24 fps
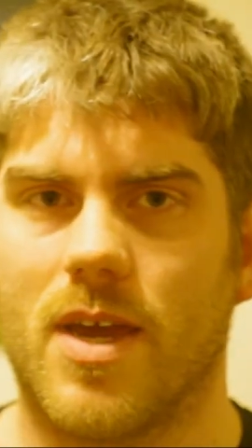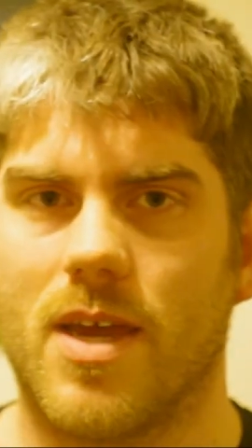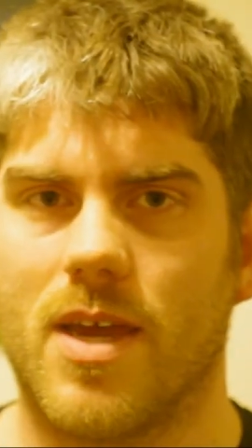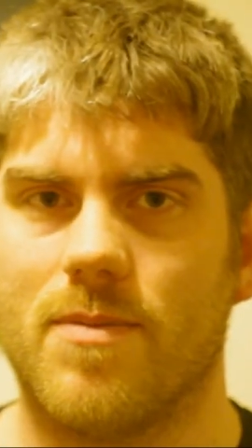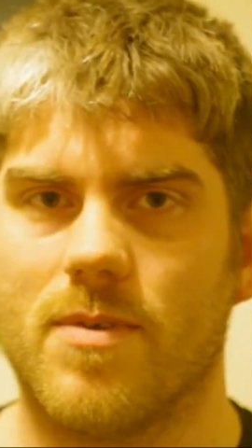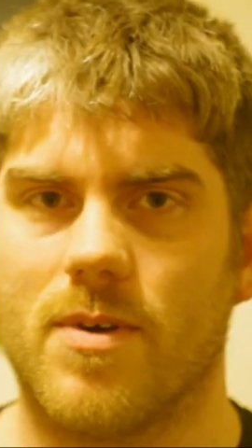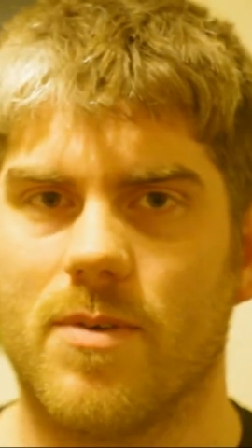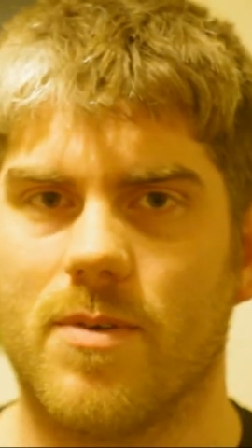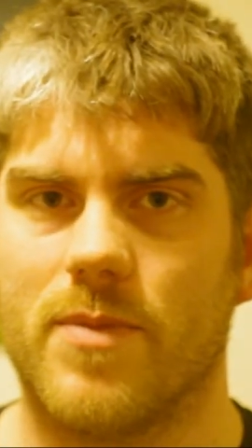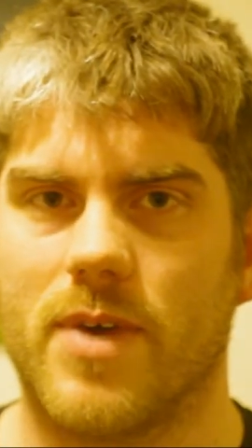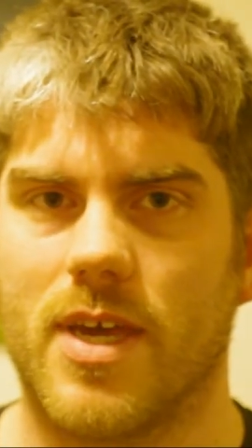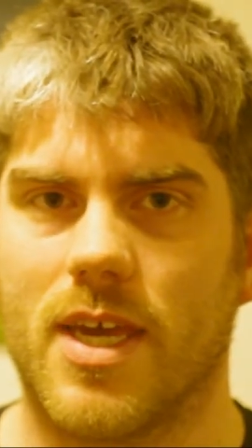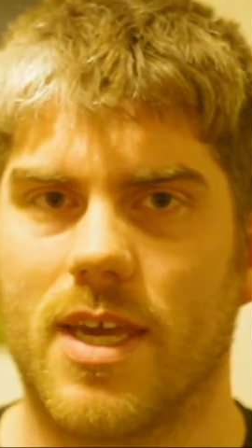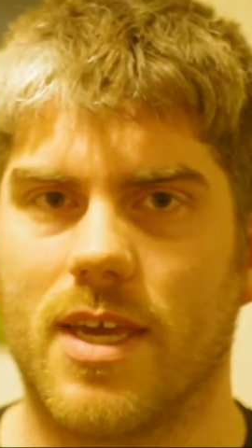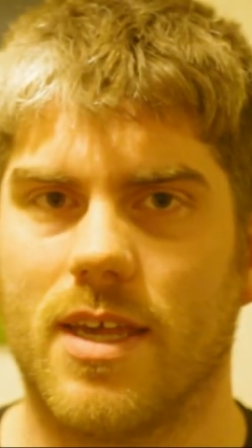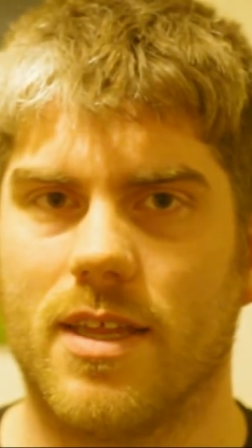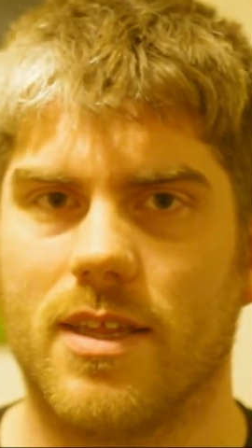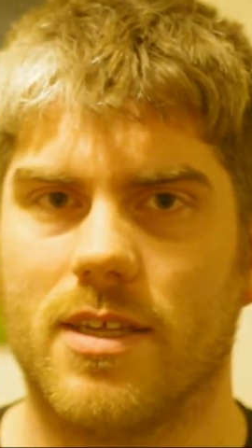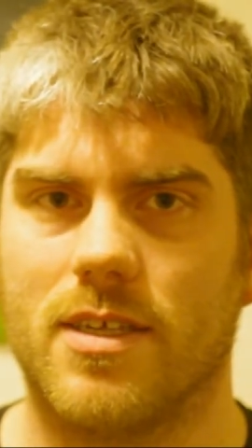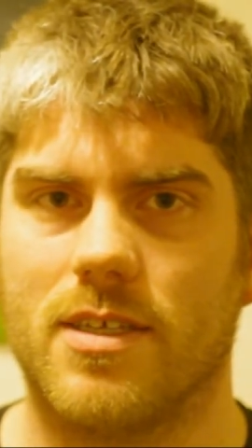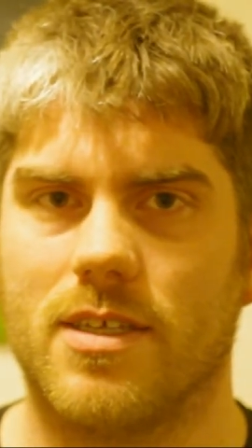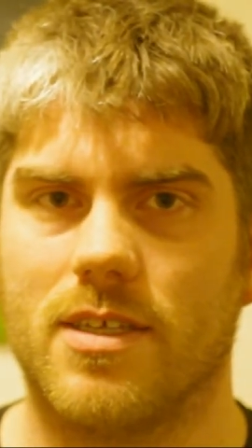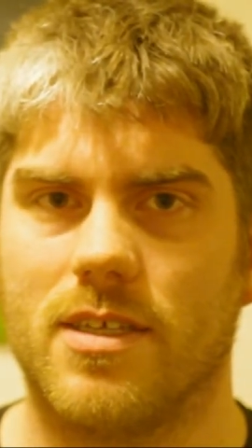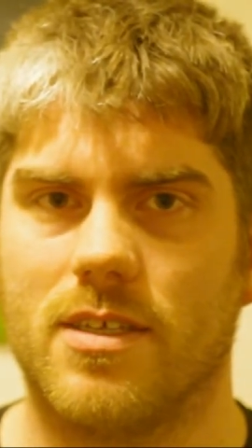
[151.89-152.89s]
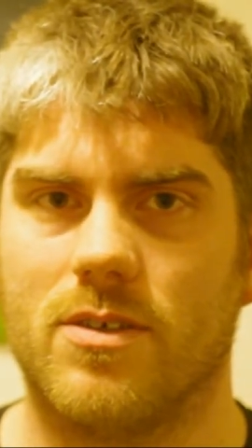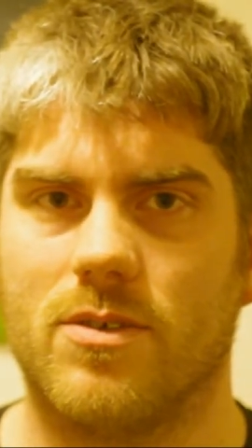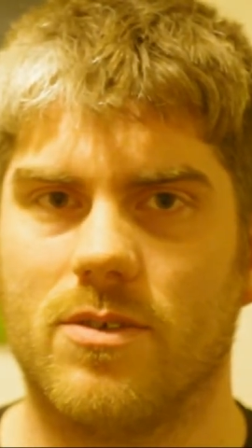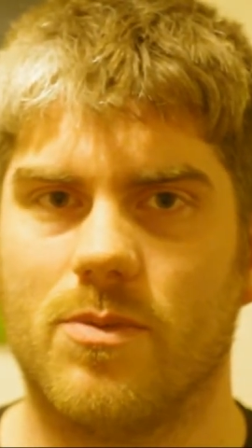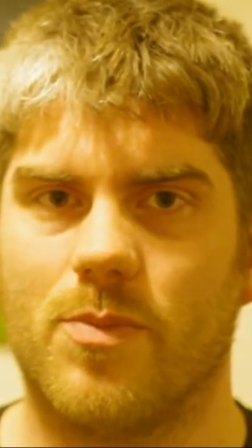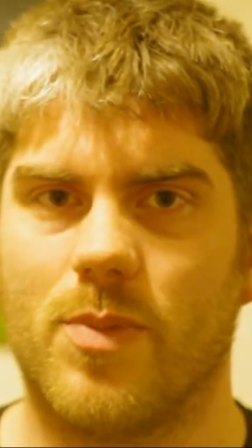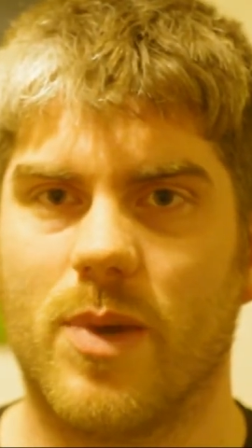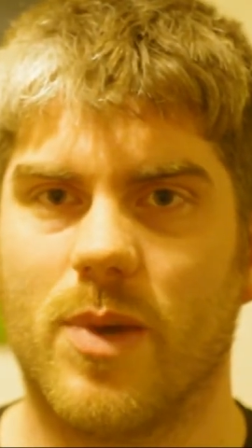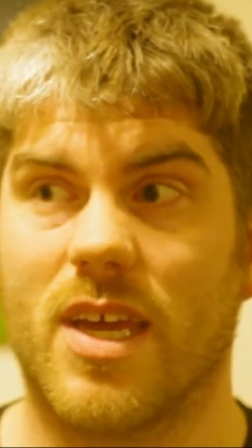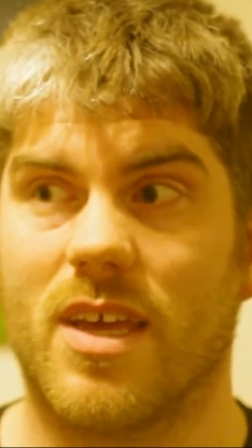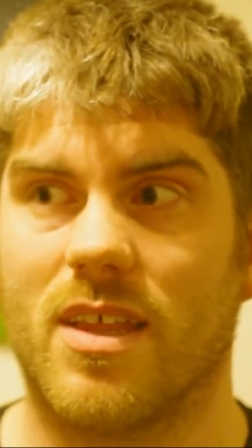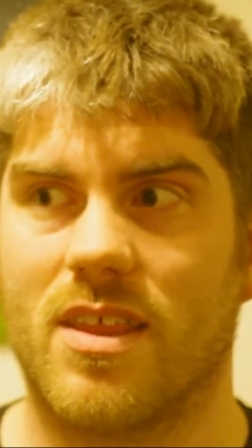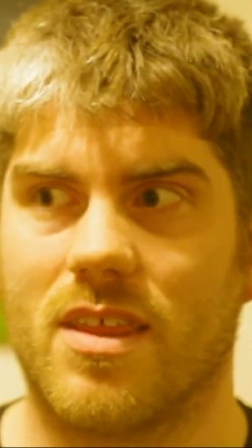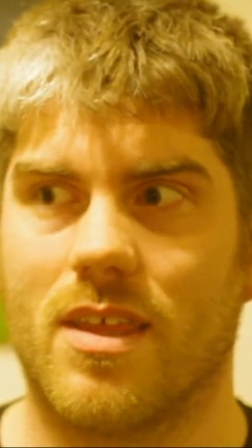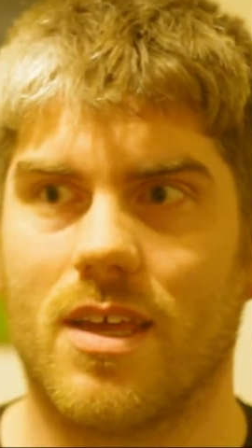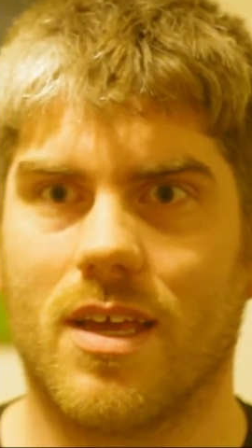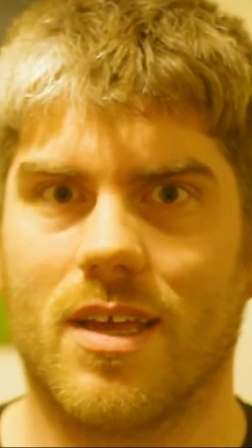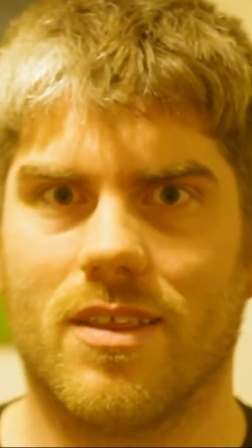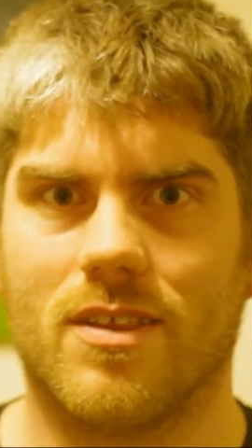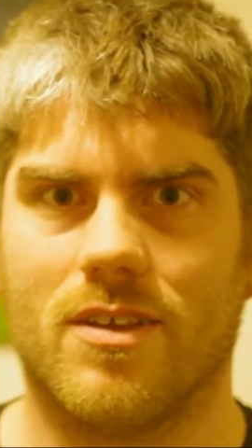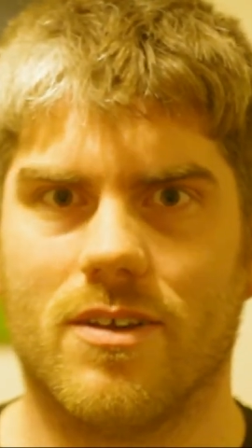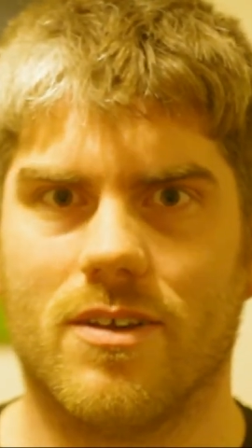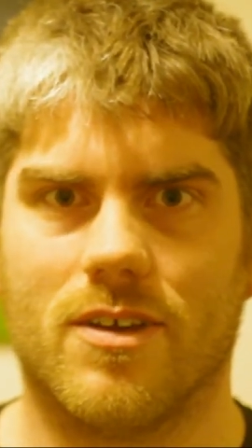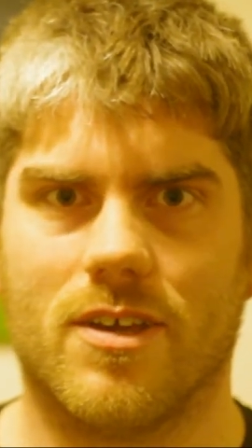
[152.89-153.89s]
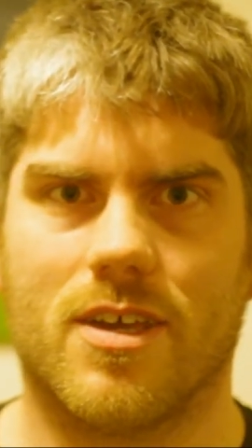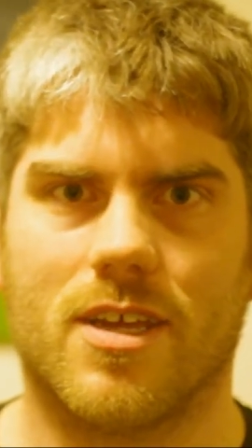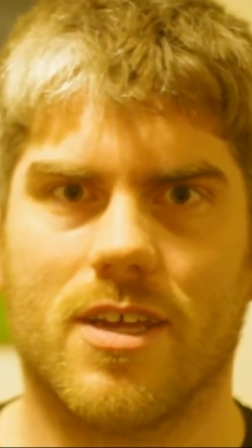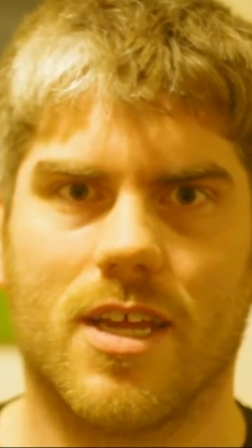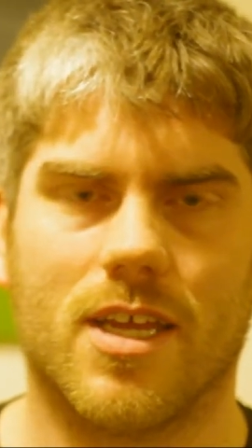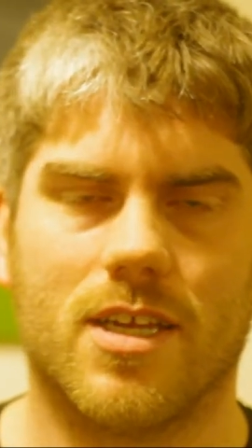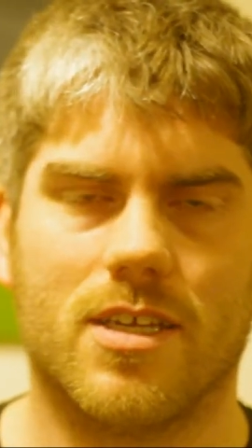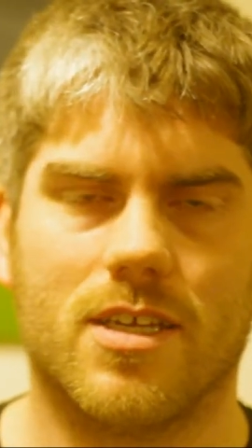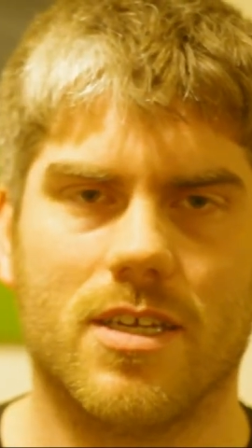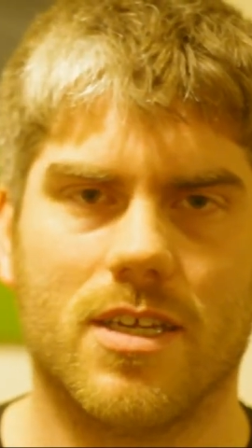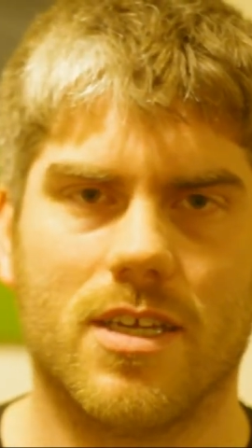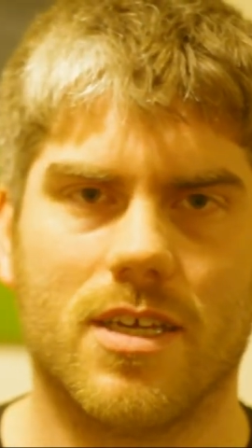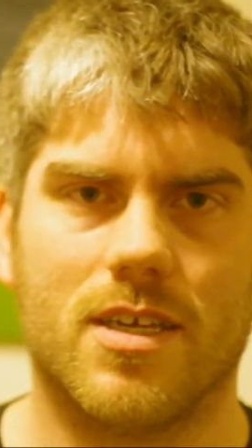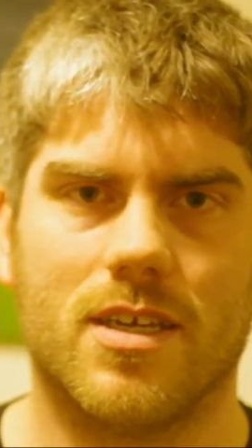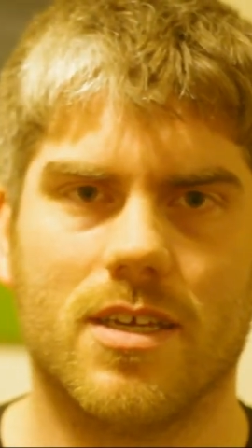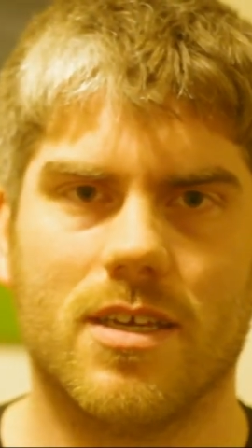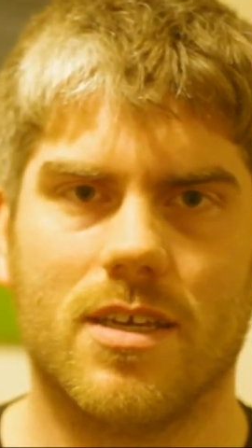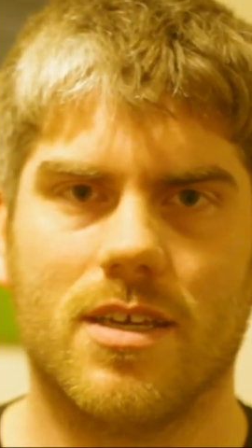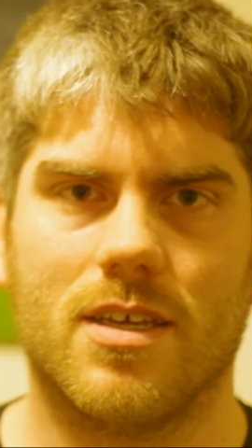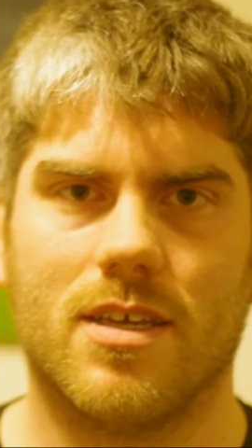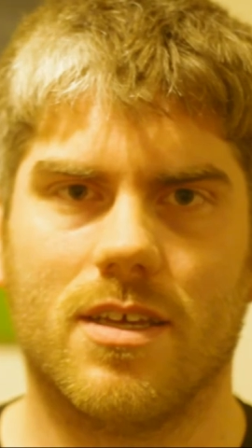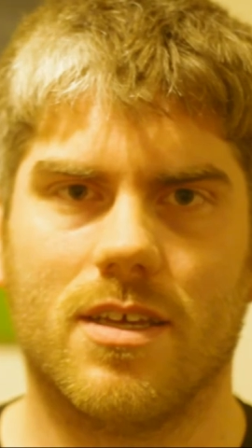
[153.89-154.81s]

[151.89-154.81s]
maybe I'm making this into a bigger thing than I can actually